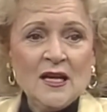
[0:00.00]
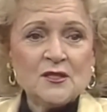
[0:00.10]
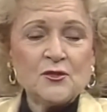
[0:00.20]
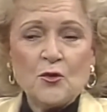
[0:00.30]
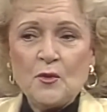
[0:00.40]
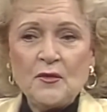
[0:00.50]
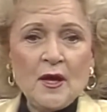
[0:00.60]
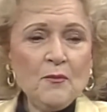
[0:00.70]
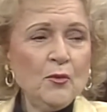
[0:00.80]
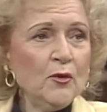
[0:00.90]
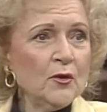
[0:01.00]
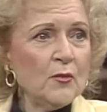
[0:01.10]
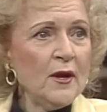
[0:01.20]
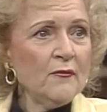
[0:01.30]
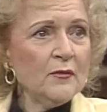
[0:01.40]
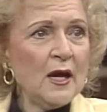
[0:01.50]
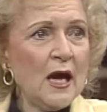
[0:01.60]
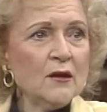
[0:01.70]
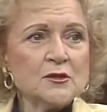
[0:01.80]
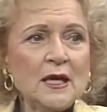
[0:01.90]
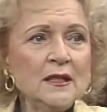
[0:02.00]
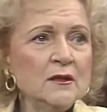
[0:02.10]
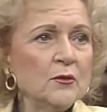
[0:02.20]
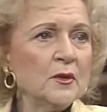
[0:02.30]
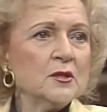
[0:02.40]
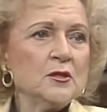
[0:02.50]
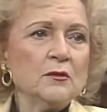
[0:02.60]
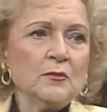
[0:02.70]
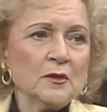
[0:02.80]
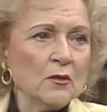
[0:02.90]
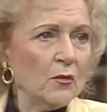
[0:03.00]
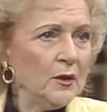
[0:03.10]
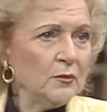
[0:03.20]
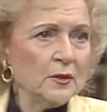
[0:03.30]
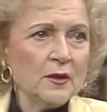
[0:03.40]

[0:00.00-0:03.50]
So when they pulled away from the house, I didn't know whether she would go into